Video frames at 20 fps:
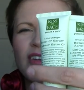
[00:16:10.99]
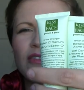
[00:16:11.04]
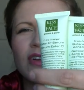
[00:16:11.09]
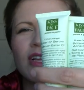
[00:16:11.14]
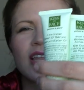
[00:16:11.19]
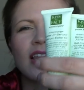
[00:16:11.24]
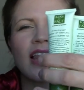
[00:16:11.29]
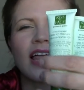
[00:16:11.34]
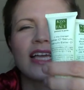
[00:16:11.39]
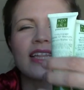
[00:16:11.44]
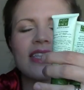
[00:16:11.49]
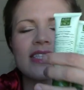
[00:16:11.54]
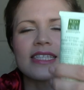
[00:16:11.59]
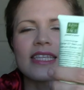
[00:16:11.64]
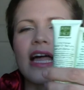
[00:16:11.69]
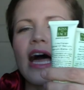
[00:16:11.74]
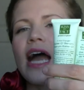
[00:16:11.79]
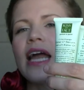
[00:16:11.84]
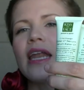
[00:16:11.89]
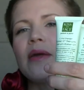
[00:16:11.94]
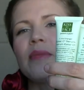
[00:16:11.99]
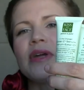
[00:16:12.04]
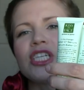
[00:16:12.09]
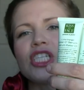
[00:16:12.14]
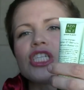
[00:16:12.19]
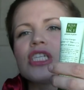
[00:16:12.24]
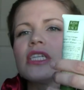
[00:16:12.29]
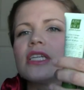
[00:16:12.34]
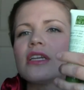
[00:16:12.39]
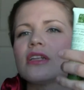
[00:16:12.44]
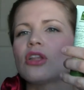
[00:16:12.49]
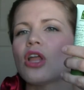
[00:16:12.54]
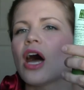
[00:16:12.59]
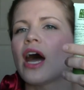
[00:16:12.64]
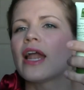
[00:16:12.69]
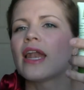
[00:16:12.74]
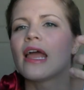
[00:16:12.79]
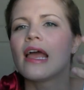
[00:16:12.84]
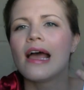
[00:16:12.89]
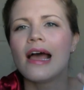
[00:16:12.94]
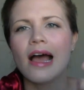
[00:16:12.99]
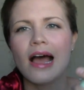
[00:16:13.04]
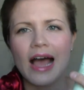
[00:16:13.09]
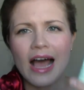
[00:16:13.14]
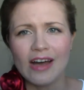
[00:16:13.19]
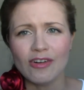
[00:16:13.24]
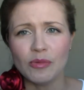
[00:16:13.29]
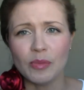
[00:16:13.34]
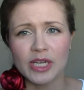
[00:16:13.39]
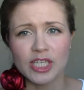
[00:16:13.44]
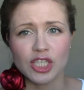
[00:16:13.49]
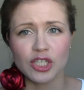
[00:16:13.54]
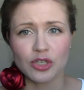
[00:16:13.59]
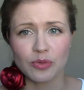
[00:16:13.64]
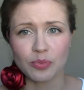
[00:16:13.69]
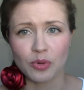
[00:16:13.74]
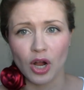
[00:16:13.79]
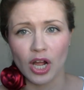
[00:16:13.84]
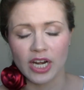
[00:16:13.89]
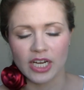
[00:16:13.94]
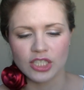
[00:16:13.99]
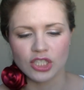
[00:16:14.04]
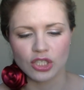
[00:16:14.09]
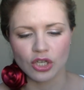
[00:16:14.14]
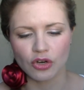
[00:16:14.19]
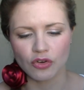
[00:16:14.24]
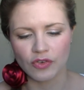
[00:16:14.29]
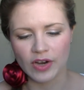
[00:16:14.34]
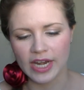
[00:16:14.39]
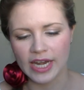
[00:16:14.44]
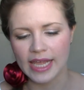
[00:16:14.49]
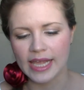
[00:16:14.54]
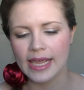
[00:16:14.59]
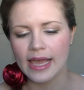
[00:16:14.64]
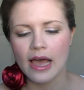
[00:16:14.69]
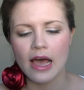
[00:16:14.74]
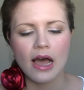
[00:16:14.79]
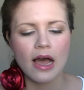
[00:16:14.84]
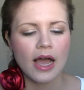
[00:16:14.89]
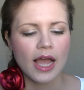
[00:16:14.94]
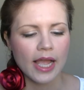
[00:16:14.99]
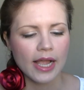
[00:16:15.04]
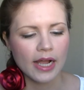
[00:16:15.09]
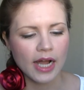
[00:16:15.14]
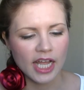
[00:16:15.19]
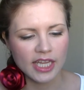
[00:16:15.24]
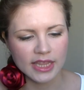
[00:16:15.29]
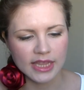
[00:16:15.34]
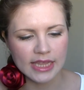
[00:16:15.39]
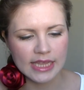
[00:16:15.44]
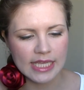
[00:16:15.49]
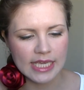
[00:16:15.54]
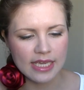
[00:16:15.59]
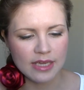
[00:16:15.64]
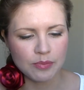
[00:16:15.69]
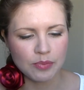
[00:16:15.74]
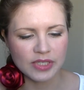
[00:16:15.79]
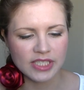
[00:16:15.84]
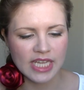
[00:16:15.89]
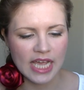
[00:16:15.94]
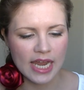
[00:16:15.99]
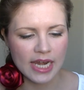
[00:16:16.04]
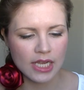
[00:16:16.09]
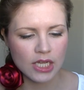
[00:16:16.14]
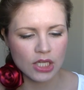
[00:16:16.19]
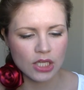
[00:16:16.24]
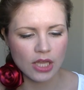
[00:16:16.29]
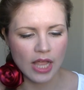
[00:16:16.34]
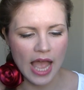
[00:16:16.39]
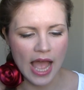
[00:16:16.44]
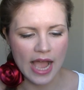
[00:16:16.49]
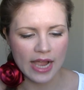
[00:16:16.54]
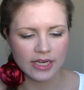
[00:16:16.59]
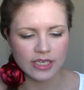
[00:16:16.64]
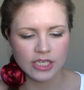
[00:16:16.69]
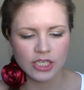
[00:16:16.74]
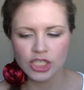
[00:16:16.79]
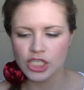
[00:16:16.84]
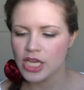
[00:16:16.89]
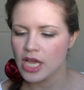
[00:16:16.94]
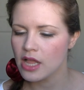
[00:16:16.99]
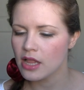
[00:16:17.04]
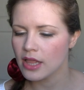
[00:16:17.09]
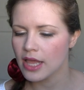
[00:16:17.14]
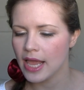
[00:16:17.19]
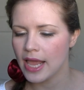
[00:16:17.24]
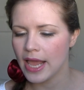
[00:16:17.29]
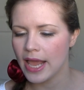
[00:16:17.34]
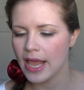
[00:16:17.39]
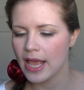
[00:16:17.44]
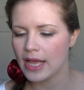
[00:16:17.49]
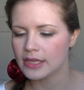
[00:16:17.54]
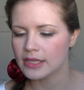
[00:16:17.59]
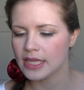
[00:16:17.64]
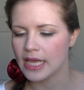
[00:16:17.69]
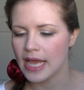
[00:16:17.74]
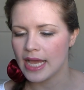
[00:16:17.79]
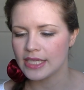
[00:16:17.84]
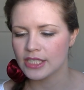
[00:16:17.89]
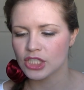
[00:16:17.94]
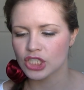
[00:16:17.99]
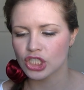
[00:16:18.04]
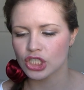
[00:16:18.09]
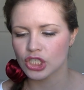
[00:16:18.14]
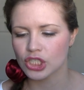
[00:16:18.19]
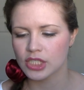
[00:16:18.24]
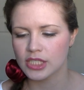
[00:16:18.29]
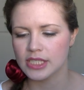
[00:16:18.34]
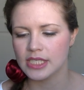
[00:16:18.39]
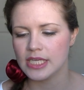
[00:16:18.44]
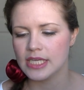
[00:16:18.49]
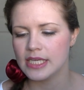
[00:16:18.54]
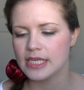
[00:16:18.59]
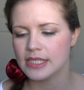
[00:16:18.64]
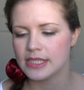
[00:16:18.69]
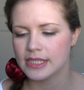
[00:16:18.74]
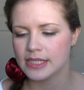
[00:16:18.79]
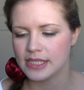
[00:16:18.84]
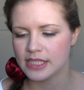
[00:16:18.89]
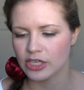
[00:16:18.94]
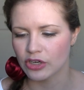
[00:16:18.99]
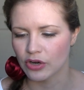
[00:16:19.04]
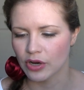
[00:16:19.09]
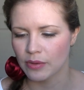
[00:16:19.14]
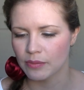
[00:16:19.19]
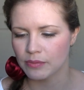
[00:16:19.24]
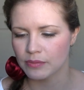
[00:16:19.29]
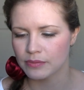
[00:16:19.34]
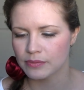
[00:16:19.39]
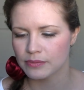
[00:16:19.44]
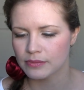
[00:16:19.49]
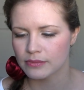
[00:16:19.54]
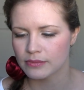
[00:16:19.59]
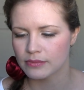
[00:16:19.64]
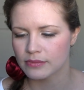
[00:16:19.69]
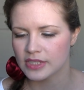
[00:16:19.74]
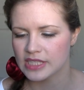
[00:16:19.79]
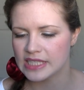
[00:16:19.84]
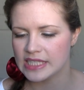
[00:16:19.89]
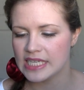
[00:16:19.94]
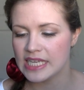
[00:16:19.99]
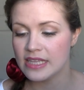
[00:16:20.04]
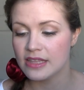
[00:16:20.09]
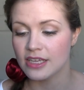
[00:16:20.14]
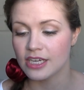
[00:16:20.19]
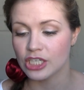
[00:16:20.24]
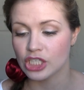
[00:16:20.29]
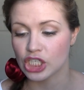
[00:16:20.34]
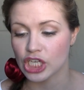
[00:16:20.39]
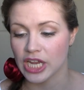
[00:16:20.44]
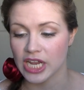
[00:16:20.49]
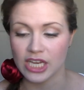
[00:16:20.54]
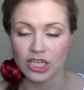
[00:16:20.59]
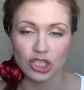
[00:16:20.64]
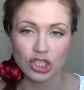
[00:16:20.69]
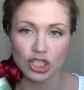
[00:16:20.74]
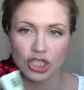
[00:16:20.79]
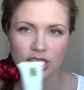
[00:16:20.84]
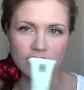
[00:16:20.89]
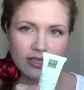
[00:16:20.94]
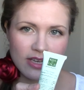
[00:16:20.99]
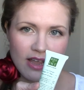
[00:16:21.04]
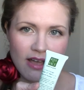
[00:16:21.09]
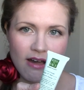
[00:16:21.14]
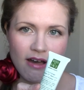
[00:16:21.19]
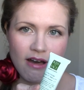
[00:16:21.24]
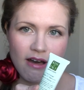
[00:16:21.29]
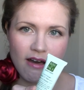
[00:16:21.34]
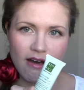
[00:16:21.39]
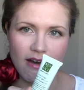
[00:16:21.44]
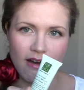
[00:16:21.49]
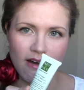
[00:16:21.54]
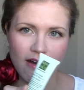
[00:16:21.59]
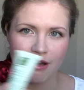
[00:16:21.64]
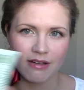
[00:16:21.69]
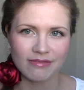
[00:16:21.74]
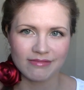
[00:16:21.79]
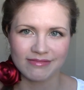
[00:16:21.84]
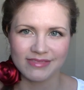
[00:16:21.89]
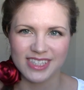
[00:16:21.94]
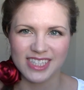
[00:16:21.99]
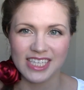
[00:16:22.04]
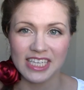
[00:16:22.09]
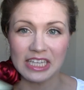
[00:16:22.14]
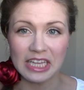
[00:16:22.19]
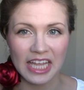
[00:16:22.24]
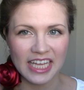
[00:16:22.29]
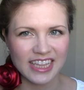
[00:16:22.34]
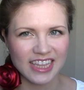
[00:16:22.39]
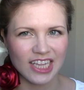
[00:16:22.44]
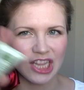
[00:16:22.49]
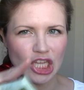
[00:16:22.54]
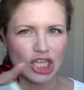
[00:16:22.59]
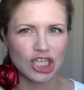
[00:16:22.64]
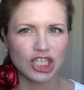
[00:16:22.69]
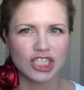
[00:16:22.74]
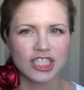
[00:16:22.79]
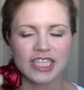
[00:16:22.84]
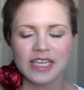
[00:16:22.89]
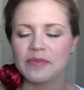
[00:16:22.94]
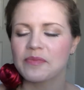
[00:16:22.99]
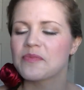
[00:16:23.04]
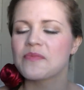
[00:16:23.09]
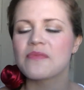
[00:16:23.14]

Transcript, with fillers: I really like this line. I mentioned it a lot. Have a bunch of their products already. Got the Botanical Acne Gel and the Ester C Serum. See the change. Ha ha ha. See like the letter C.